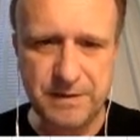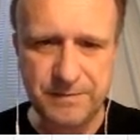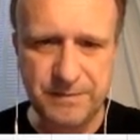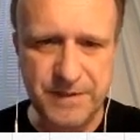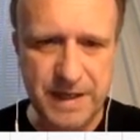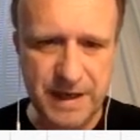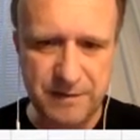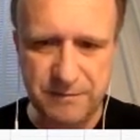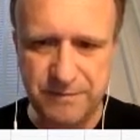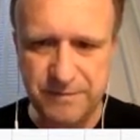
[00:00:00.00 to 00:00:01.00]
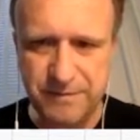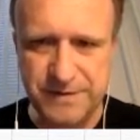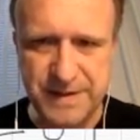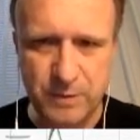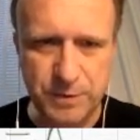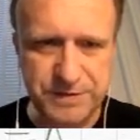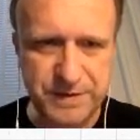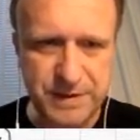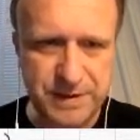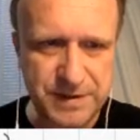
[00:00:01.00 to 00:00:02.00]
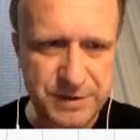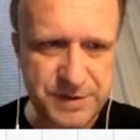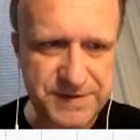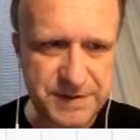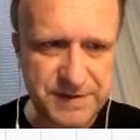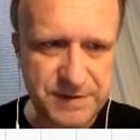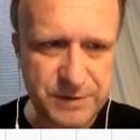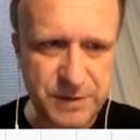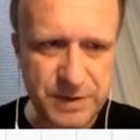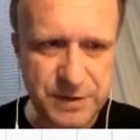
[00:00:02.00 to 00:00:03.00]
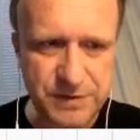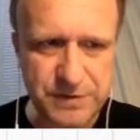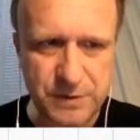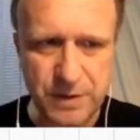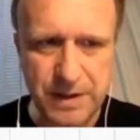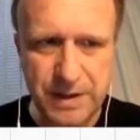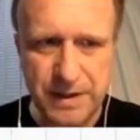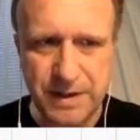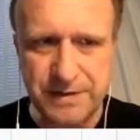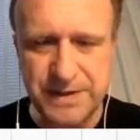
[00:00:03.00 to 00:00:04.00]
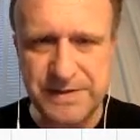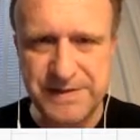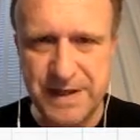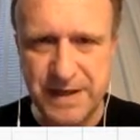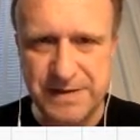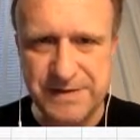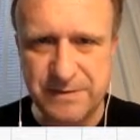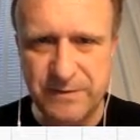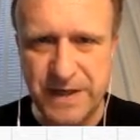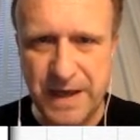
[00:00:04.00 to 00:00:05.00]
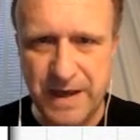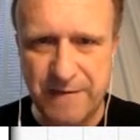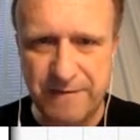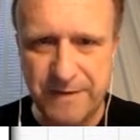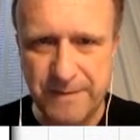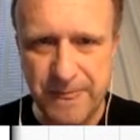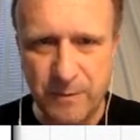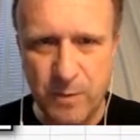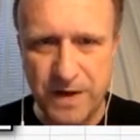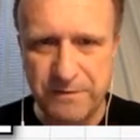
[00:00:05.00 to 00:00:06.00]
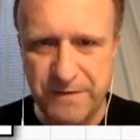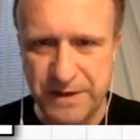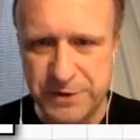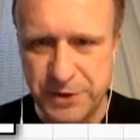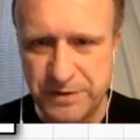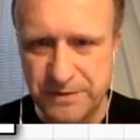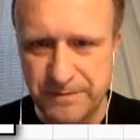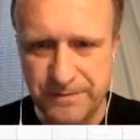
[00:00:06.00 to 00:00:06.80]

we have somewhat an interesting situation. So in this case, we have one function,